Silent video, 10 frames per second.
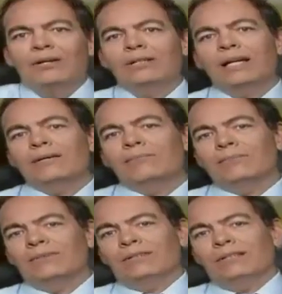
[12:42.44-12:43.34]
Okay,
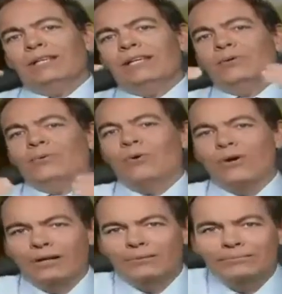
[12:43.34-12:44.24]
in a
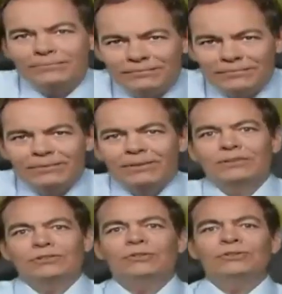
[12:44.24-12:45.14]
war,
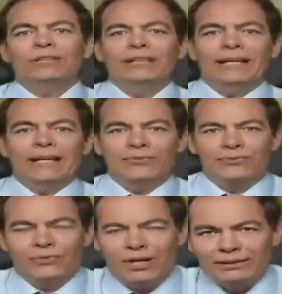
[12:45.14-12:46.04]
there's usually a
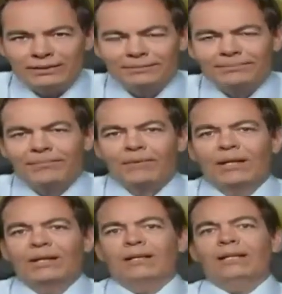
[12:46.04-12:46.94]
front.
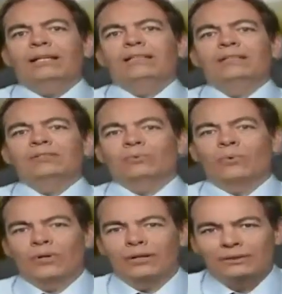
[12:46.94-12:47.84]
In this
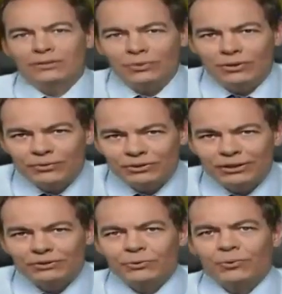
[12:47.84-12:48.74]
war, this 21st
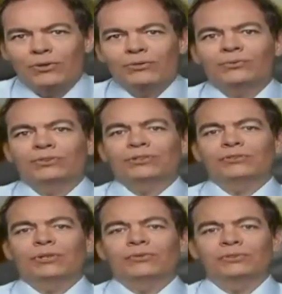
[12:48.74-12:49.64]
century war, the first
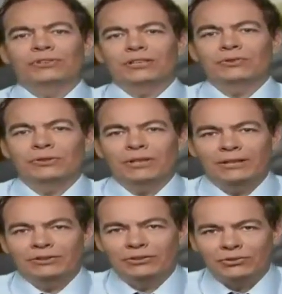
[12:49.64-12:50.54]
of the 21st century
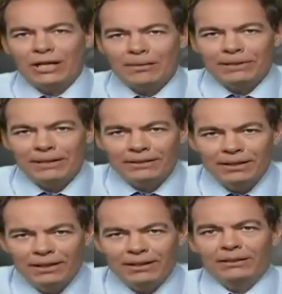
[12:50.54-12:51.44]
as you're describing it,
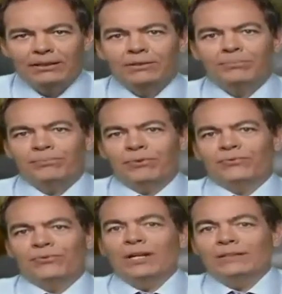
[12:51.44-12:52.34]
the
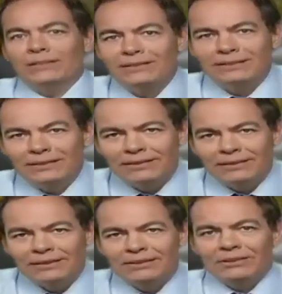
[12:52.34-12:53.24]
front
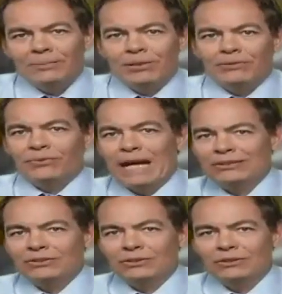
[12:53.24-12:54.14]
is a bit
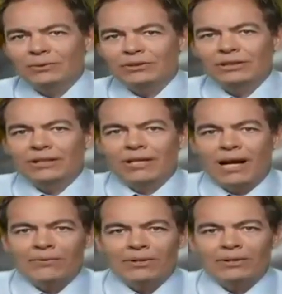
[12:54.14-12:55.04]
fractured. We see
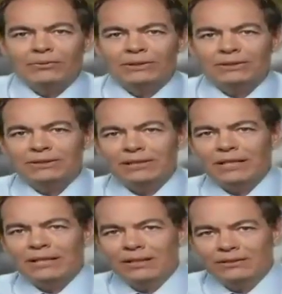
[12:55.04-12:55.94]
Cairo, we
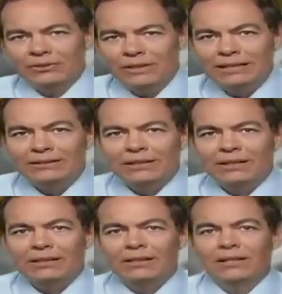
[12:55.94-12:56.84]
see
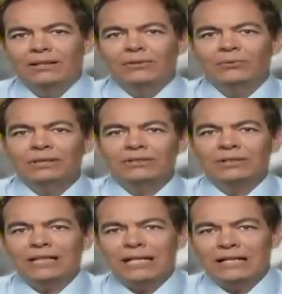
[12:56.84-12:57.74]
Tunisia, we
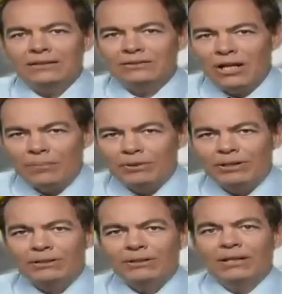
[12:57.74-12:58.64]
see
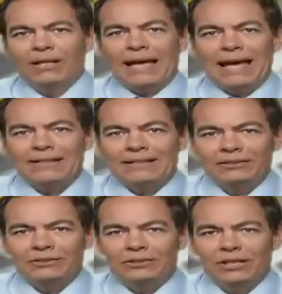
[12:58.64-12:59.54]
Dublin,
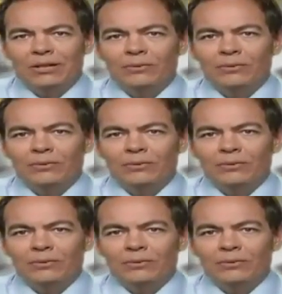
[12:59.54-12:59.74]
Athens.